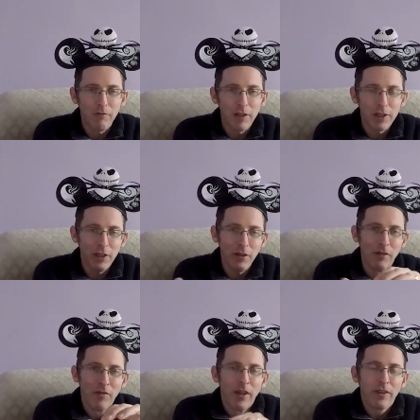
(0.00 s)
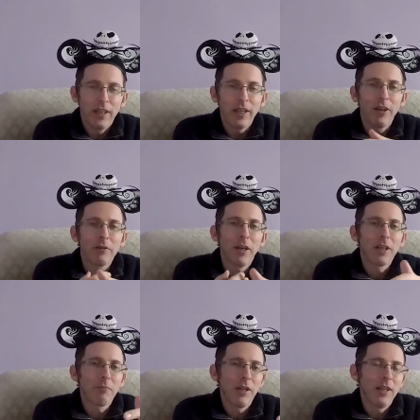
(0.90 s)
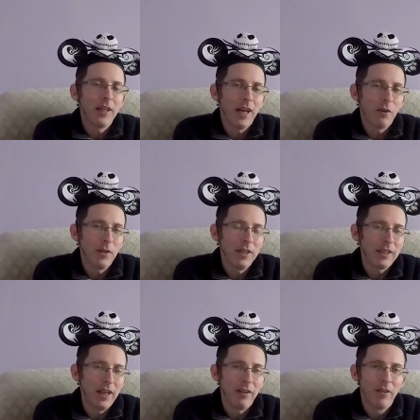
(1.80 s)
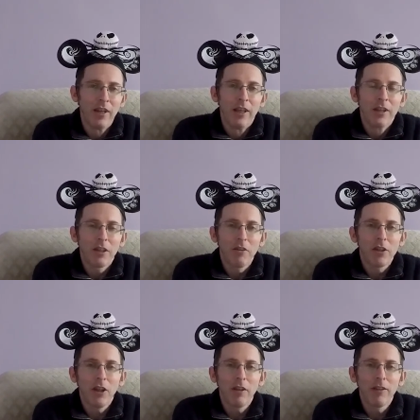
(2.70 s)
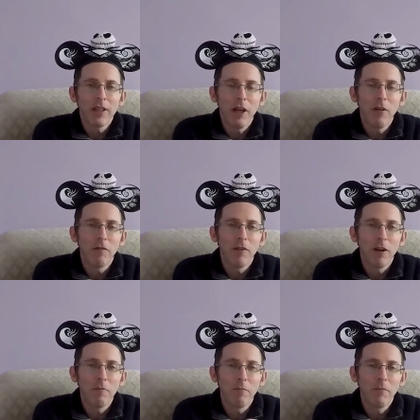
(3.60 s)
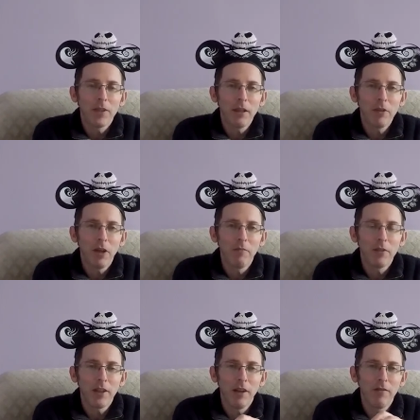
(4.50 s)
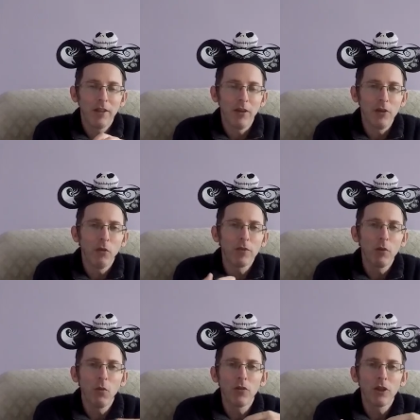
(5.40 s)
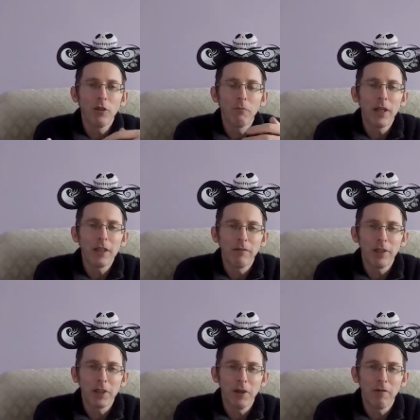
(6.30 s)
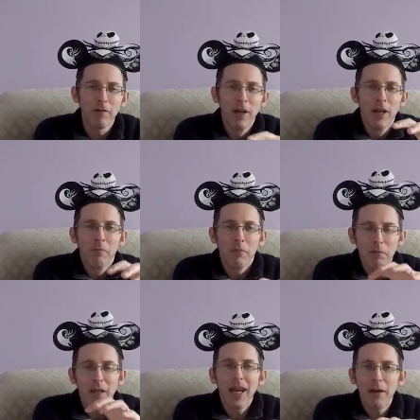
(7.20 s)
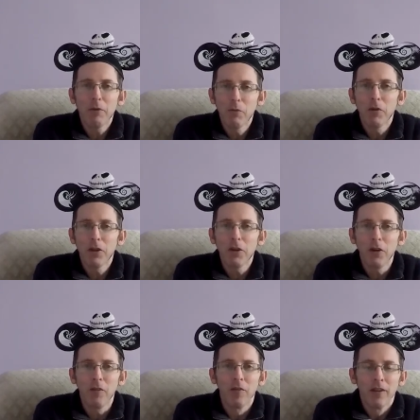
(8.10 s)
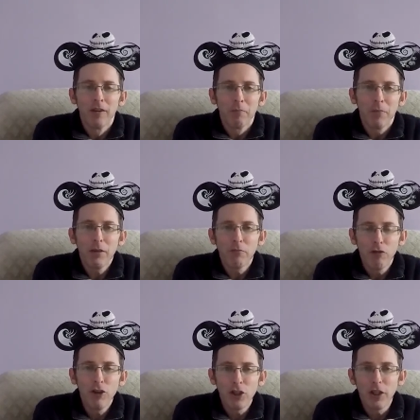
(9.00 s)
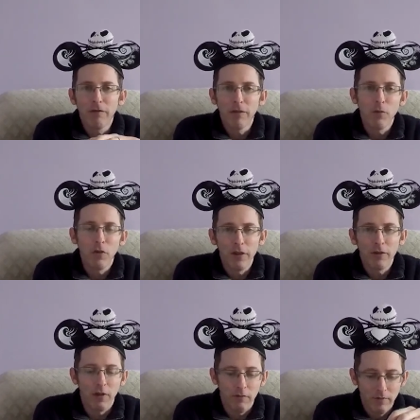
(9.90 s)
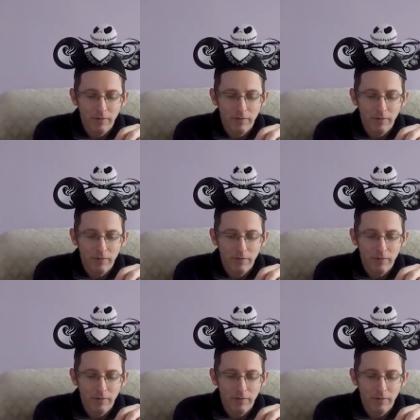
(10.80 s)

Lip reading: rescue, then he goes back to being in Halloween Town. So it's kind of a tale of like, sometimes you obviously want to do better for yourself, but be happy with what you got. Be appreciative of what you got.